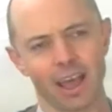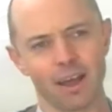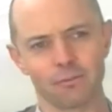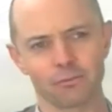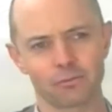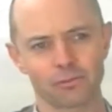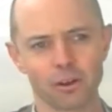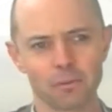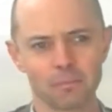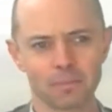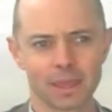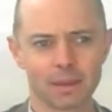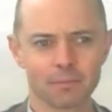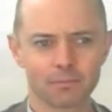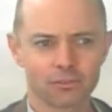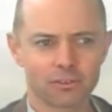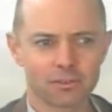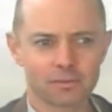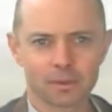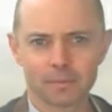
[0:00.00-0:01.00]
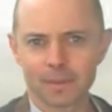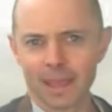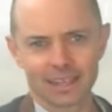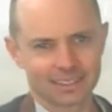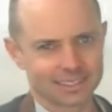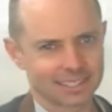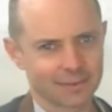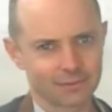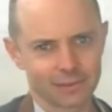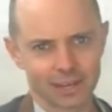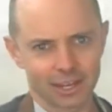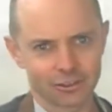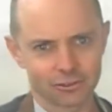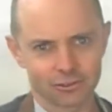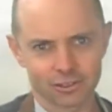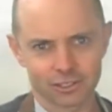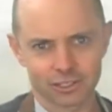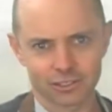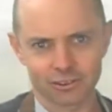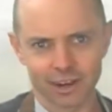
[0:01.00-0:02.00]
from them from about
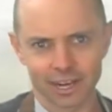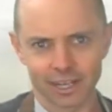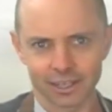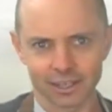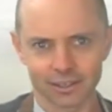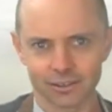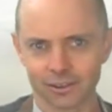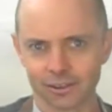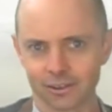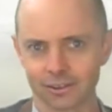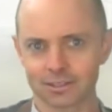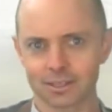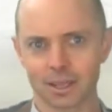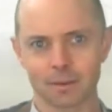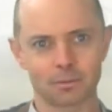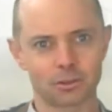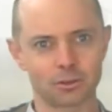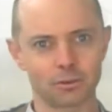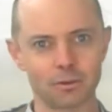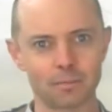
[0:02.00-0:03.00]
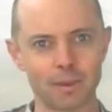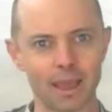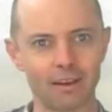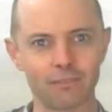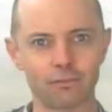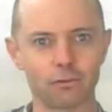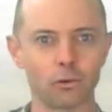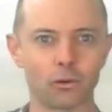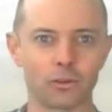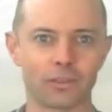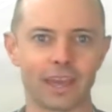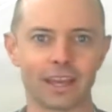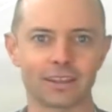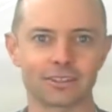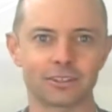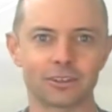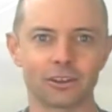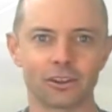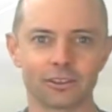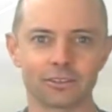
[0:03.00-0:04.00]
700 Australian dollars up to about
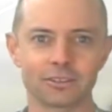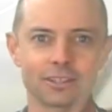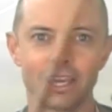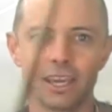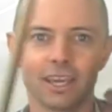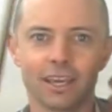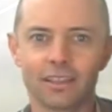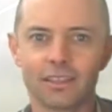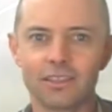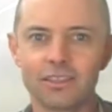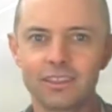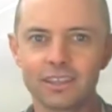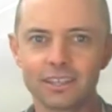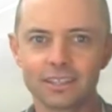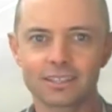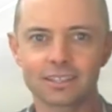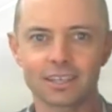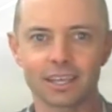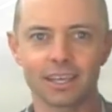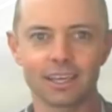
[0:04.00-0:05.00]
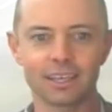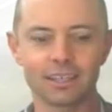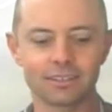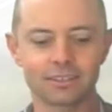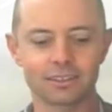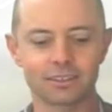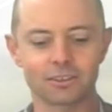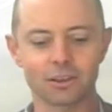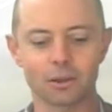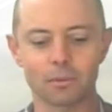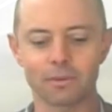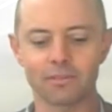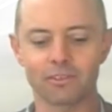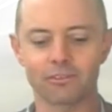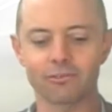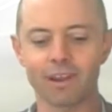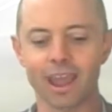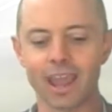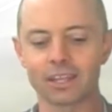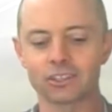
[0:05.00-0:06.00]
$4,000. This is the top of the
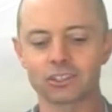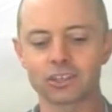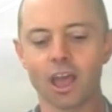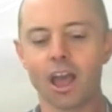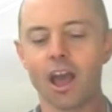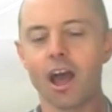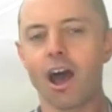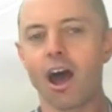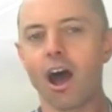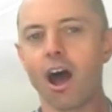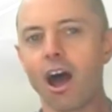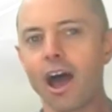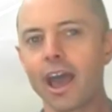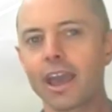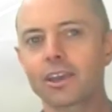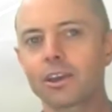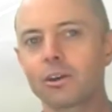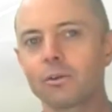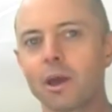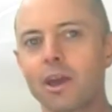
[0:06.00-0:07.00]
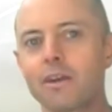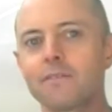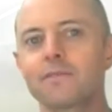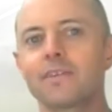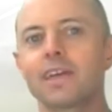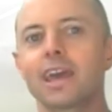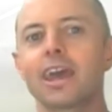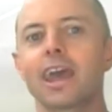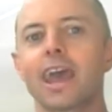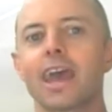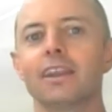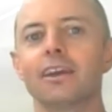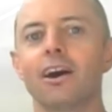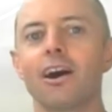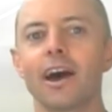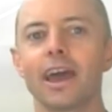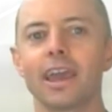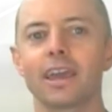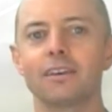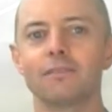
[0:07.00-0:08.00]
range. I go over there and
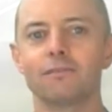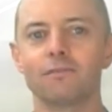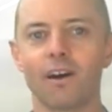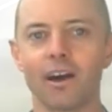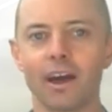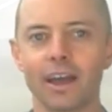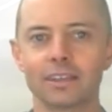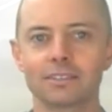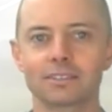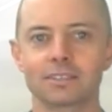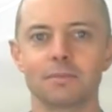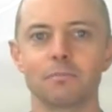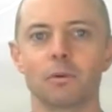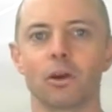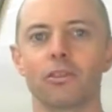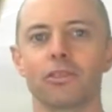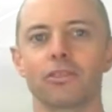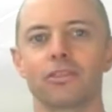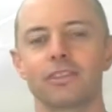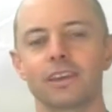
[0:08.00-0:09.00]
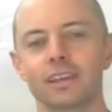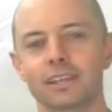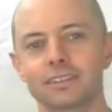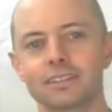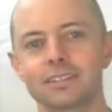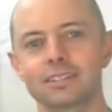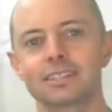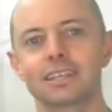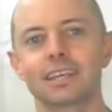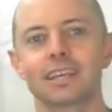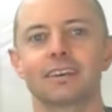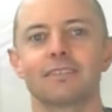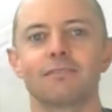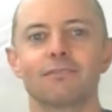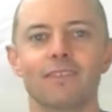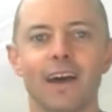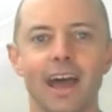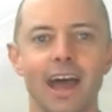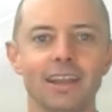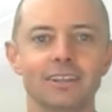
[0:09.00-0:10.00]
I advise them on thicknessing and
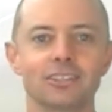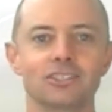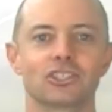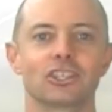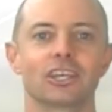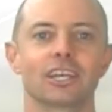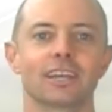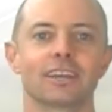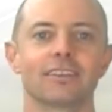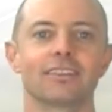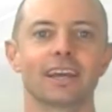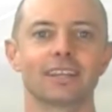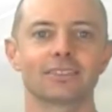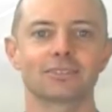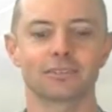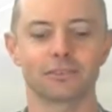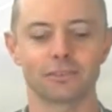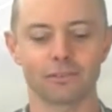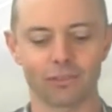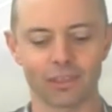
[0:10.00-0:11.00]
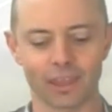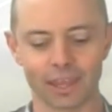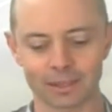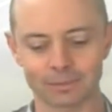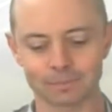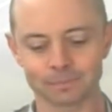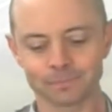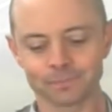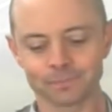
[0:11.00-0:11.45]
varnishing and that sort of thing.